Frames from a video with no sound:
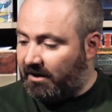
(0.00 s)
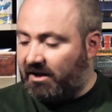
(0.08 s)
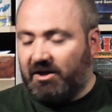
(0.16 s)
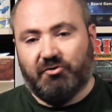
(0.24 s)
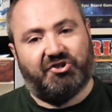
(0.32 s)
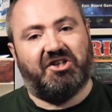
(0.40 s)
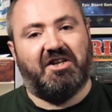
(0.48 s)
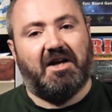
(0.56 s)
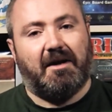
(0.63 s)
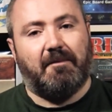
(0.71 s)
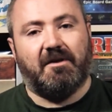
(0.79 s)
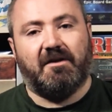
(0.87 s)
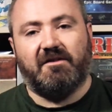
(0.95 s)
Now, it's a
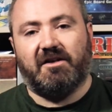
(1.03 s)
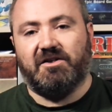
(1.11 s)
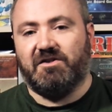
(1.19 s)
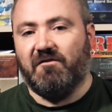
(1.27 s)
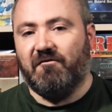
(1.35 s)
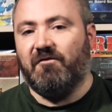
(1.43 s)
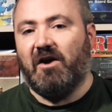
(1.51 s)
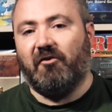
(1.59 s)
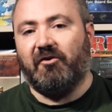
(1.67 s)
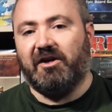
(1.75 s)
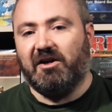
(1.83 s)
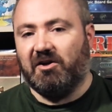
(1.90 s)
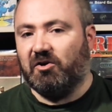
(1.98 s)
game that is
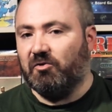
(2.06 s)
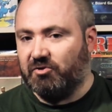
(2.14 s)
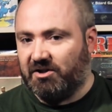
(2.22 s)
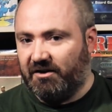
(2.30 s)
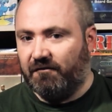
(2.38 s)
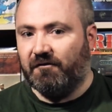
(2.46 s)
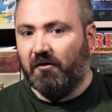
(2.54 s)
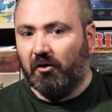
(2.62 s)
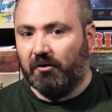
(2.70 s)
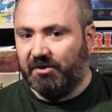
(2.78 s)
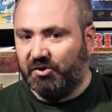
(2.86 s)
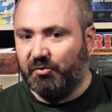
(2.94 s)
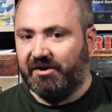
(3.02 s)
very closely fought
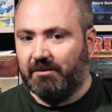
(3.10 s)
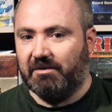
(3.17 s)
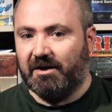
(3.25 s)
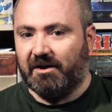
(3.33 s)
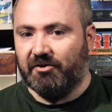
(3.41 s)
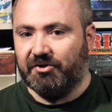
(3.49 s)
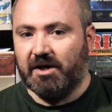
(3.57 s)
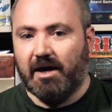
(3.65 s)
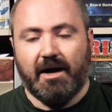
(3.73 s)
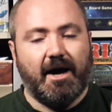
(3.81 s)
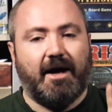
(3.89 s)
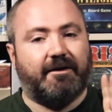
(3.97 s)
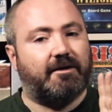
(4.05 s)
between the players,
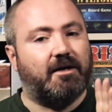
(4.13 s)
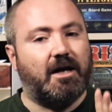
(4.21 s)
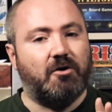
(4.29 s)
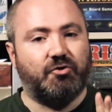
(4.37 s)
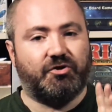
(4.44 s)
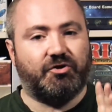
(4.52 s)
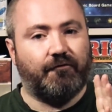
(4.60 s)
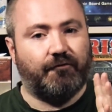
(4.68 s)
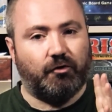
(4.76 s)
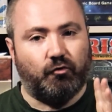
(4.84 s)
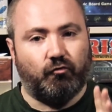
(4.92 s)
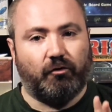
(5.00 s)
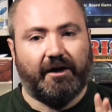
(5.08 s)
and it allows for
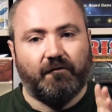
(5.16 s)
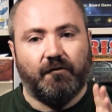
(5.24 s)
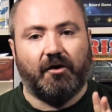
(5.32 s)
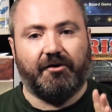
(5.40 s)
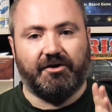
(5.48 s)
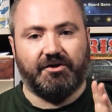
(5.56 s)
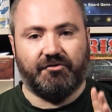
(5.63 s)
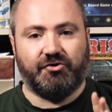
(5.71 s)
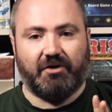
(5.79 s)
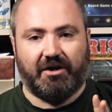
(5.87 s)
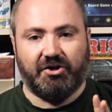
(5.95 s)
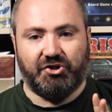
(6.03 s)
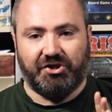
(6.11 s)
great variance of
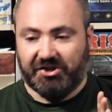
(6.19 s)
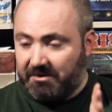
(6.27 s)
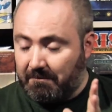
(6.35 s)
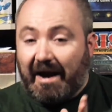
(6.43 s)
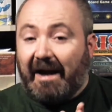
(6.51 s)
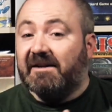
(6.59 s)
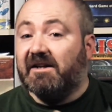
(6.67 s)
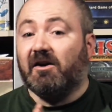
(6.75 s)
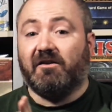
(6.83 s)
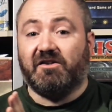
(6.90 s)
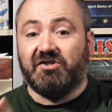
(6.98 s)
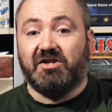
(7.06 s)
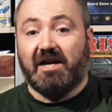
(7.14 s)
strategies depending on
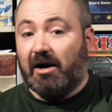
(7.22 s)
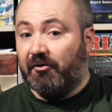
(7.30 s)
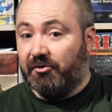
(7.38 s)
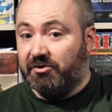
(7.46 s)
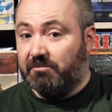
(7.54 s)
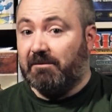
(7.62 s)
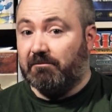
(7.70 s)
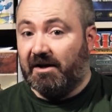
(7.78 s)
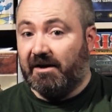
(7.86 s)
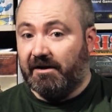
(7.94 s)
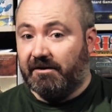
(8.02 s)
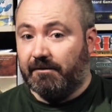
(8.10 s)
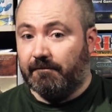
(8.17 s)
the scenarios being
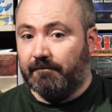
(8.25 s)
played.